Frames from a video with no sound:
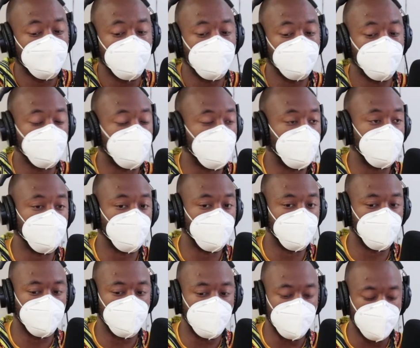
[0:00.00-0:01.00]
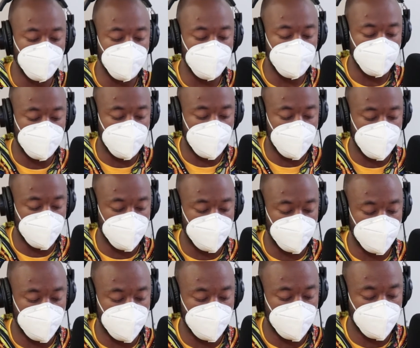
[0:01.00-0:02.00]
they literally
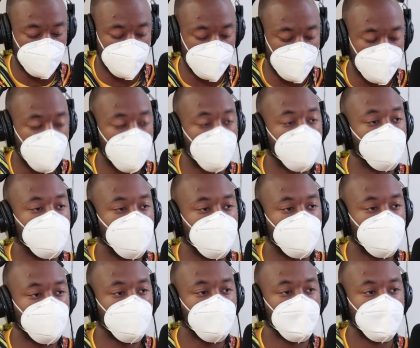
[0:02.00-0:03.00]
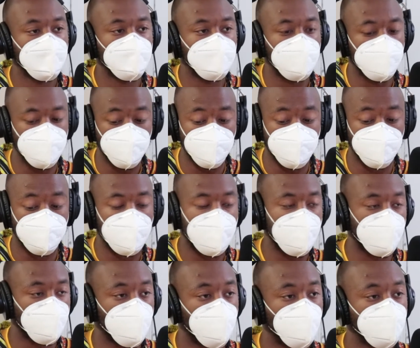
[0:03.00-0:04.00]
come in, they use
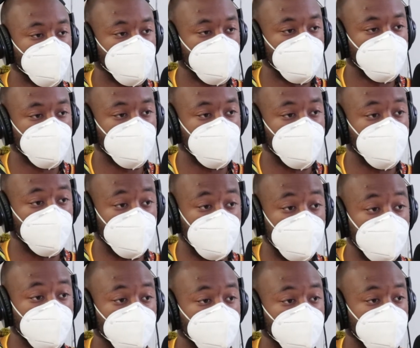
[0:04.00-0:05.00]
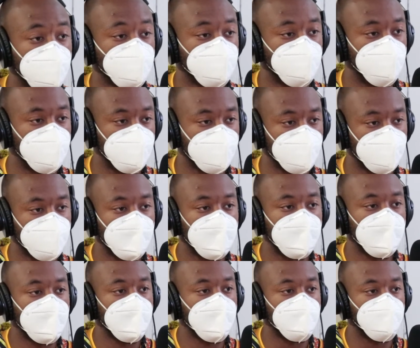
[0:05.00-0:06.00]
black culture to get themselves big,
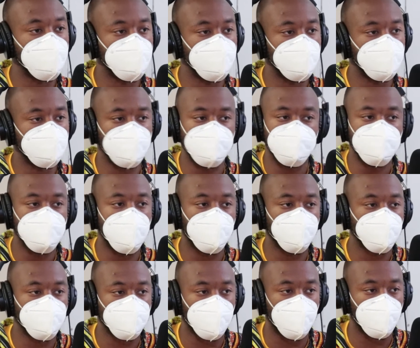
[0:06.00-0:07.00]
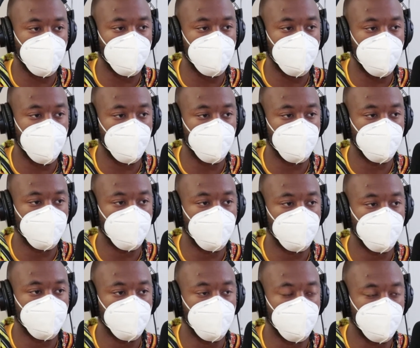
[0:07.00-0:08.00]
but then they never talk about
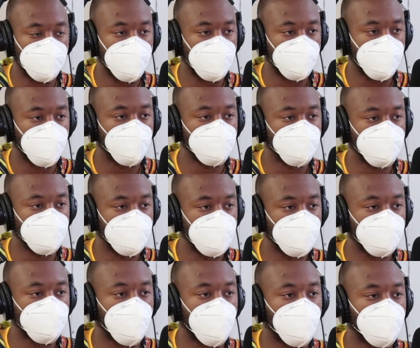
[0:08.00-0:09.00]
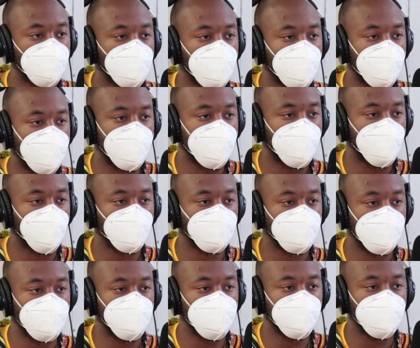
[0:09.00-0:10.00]
the black culture. They never talk about how
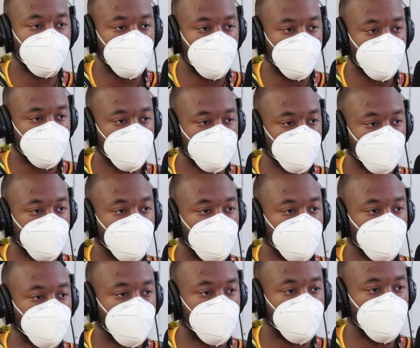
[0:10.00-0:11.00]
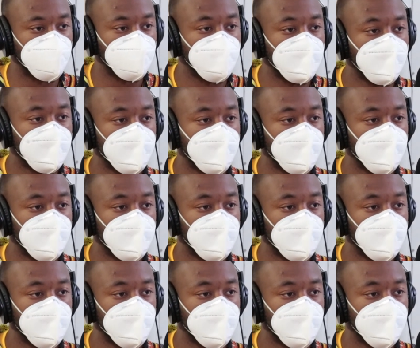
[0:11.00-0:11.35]
they benefit so much from it.